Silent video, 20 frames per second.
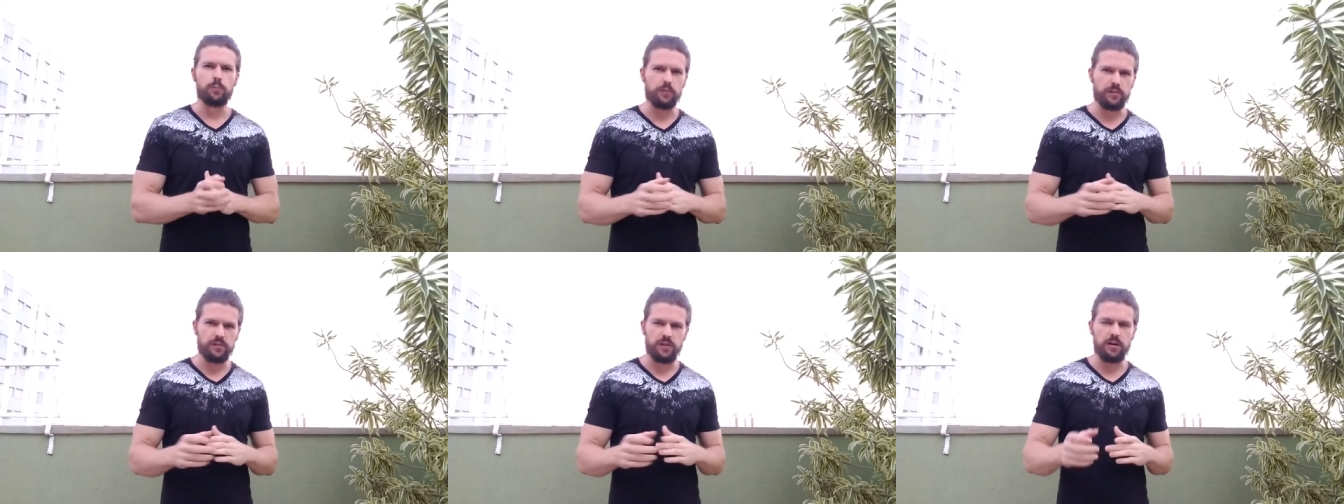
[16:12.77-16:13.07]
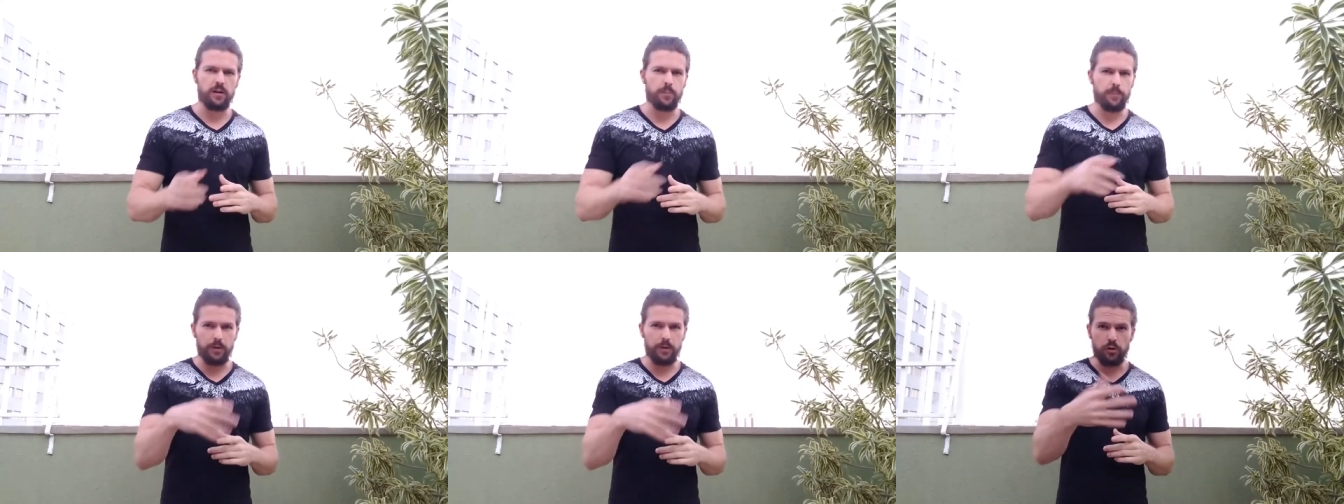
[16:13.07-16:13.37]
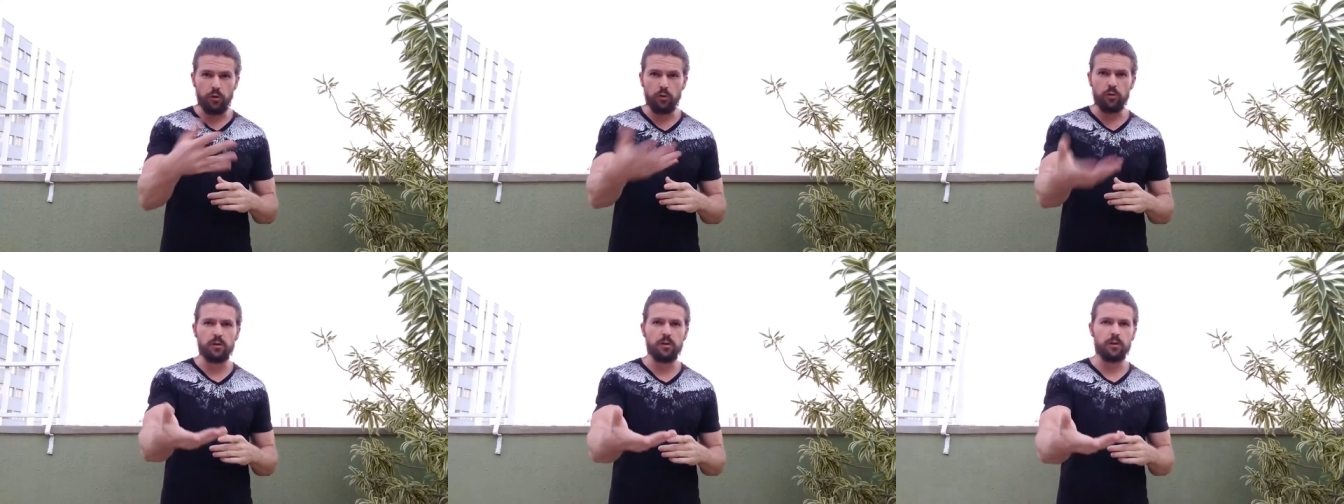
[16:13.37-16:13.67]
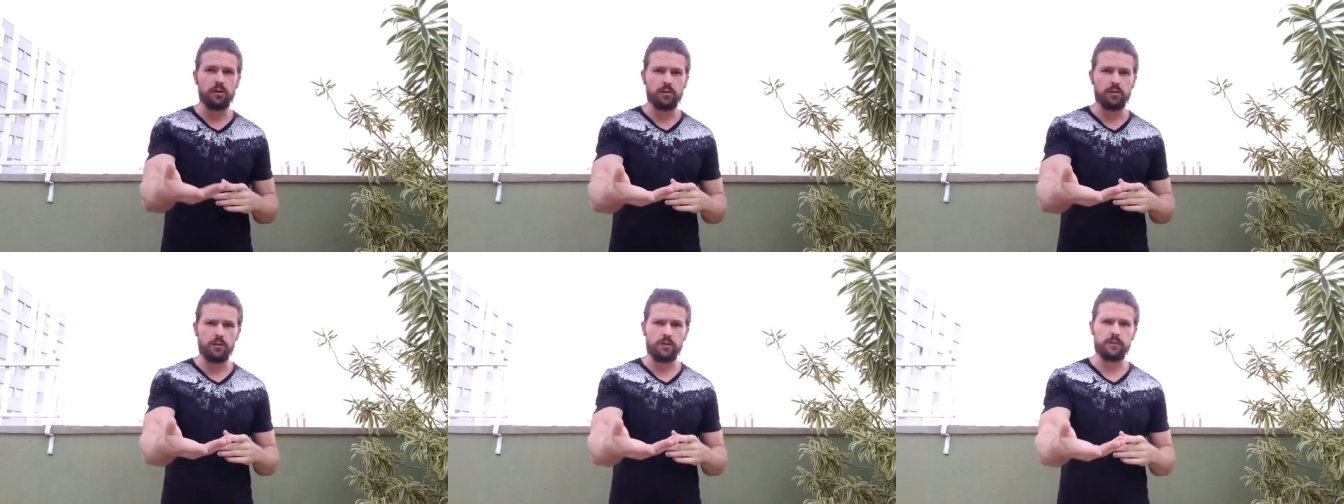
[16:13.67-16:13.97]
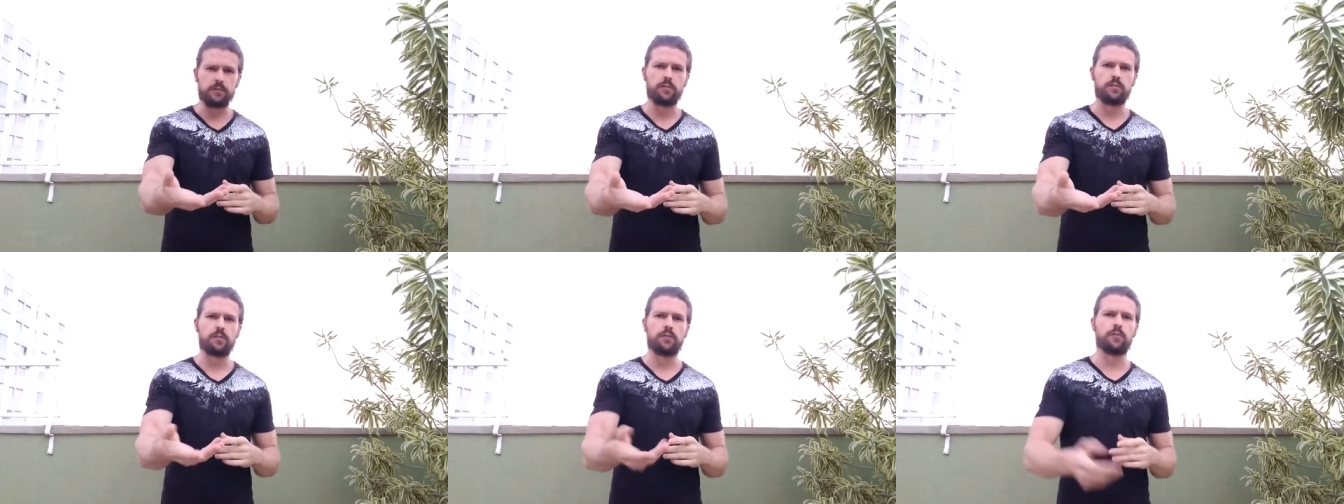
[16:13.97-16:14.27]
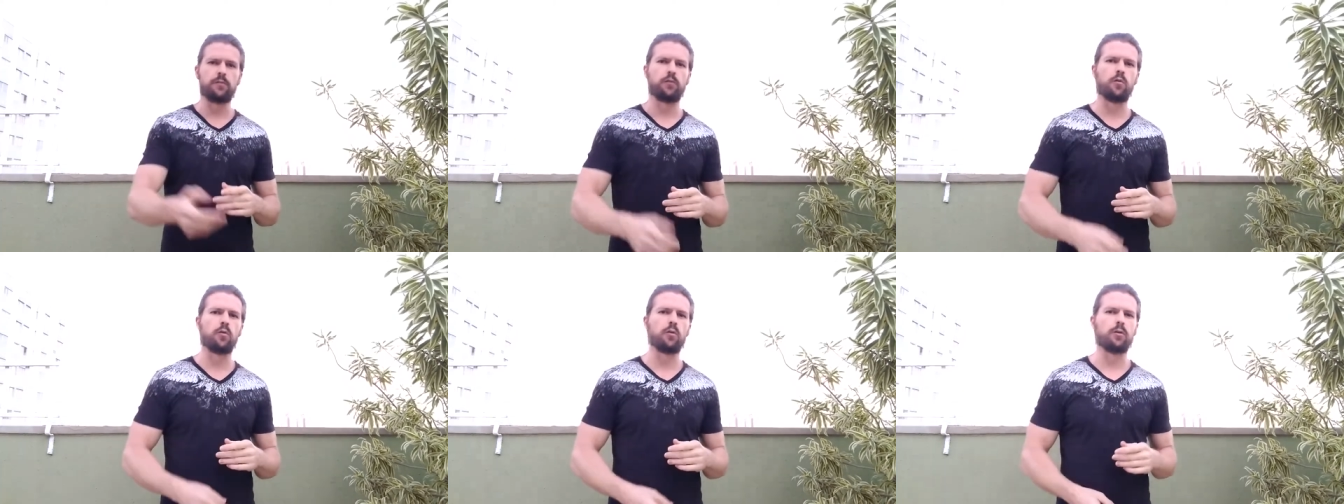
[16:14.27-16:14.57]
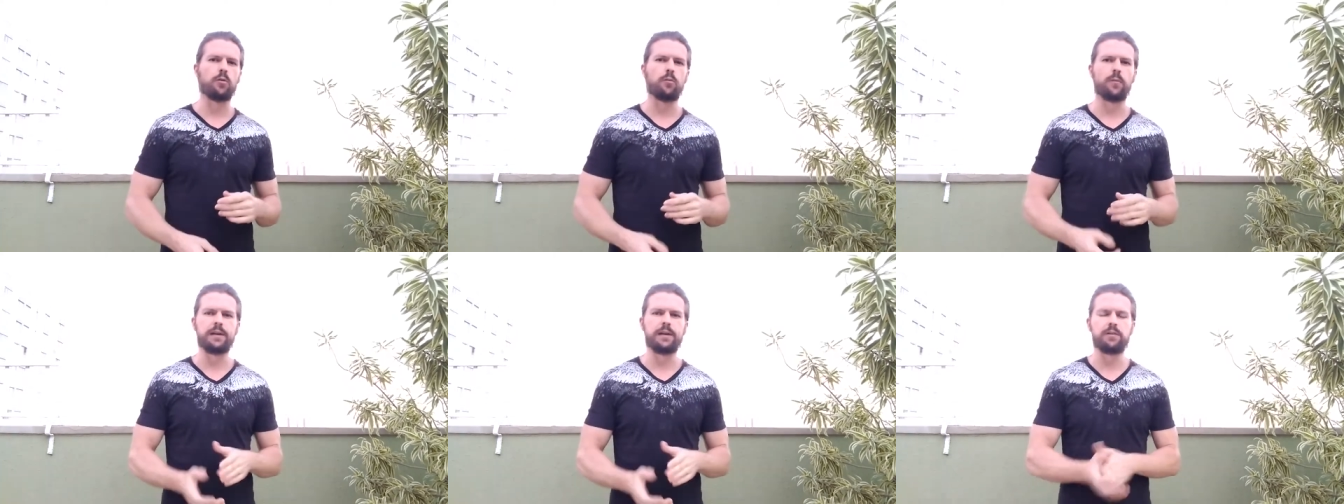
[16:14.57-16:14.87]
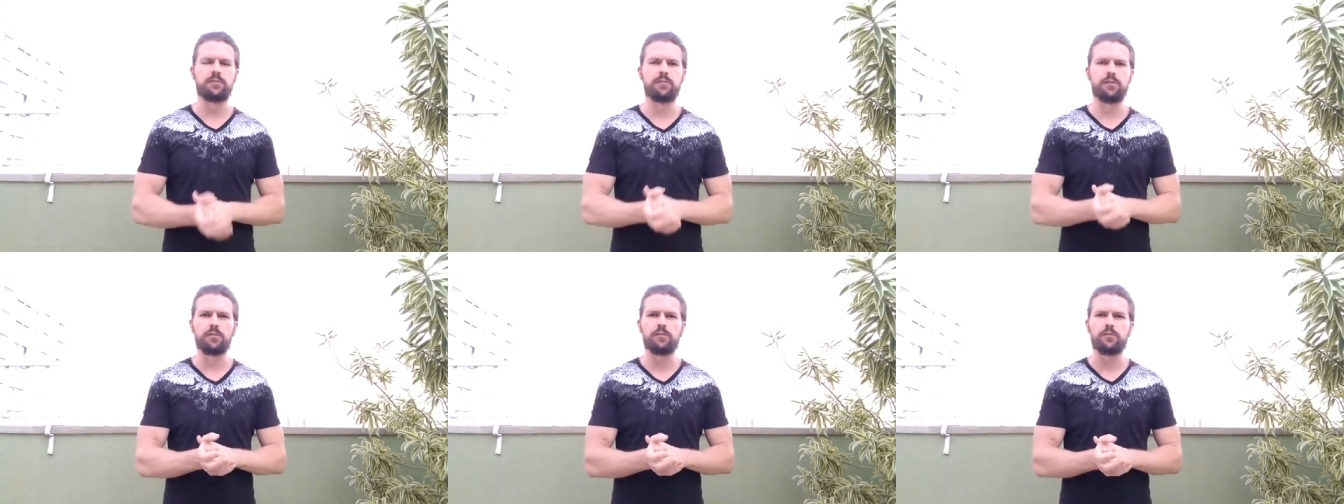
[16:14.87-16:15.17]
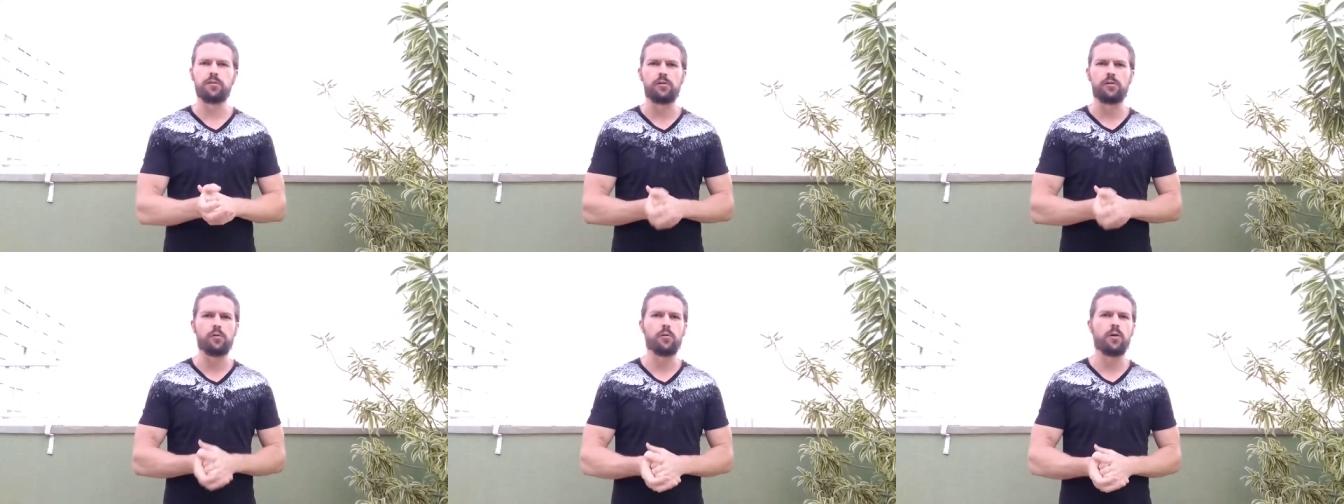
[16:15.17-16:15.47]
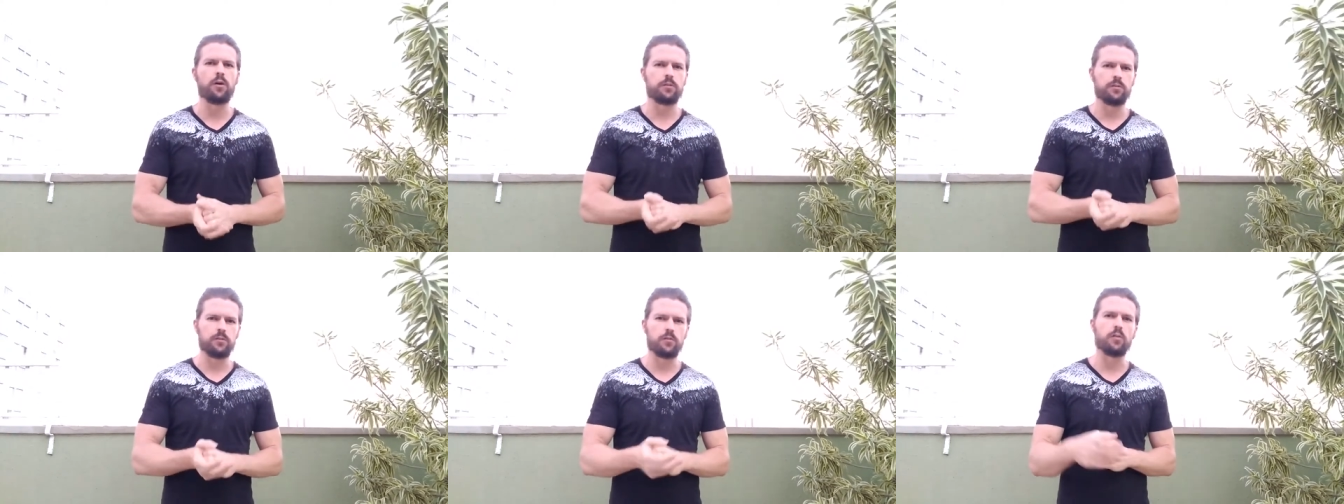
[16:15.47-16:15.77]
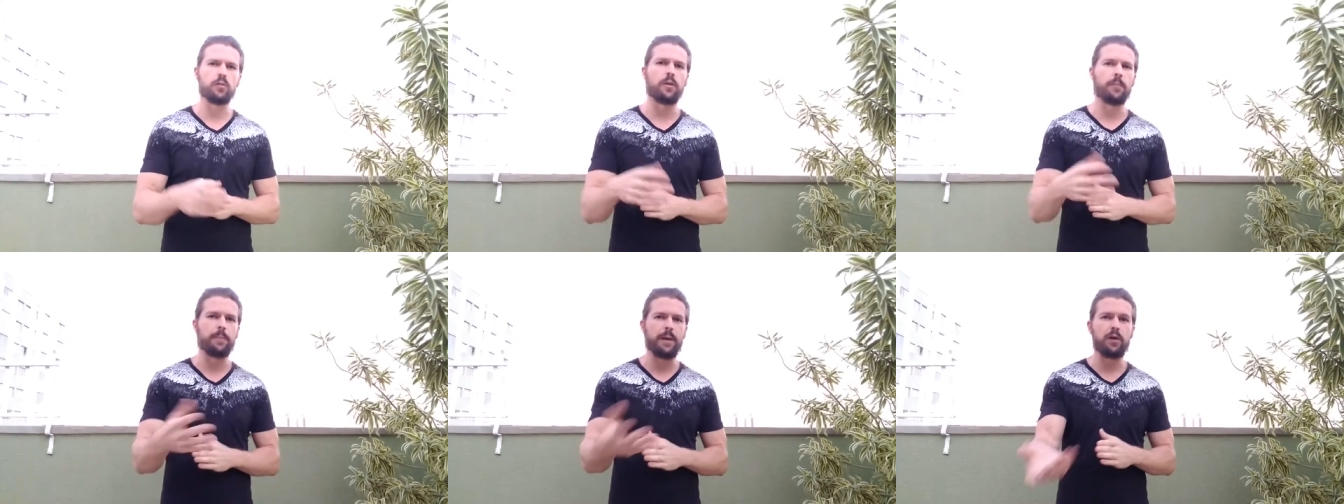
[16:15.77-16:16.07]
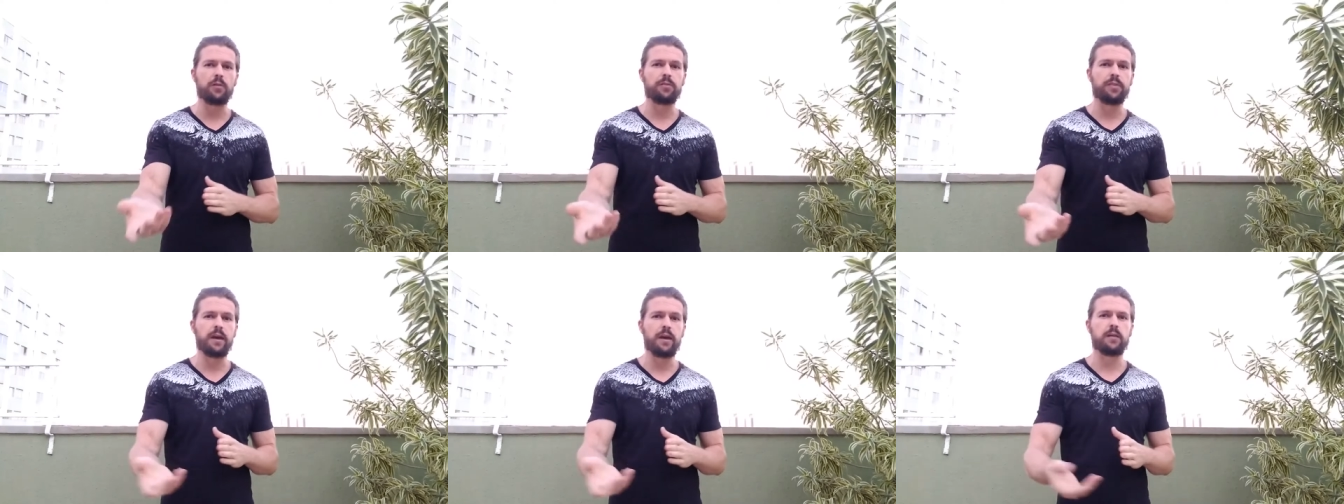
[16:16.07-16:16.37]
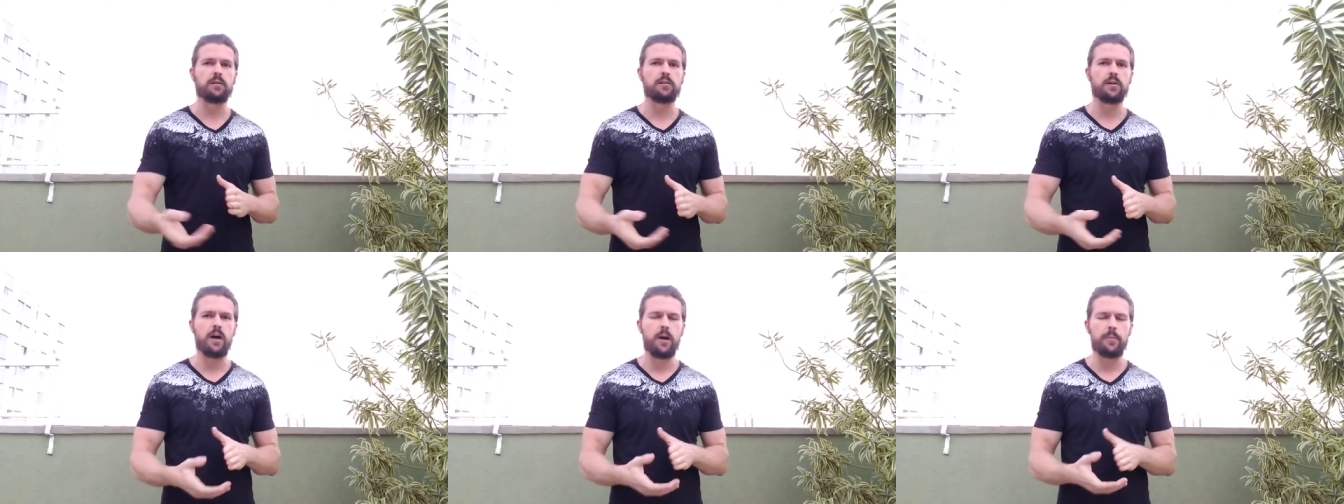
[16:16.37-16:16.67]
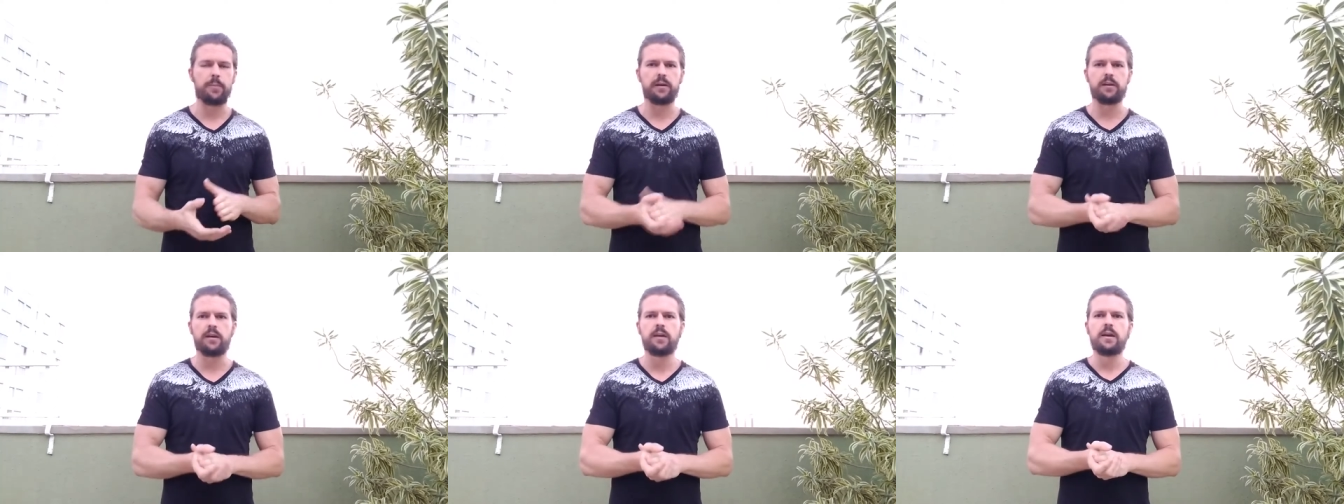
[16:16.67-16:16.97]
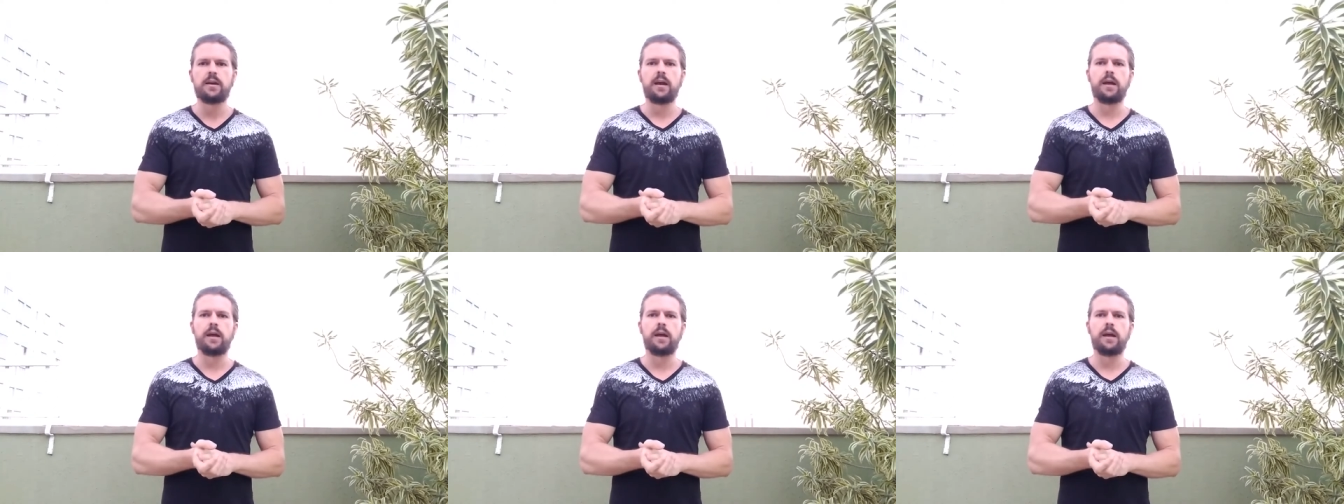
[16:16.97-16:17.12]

set up a Google Alerts for whenever there's a new article about that topic,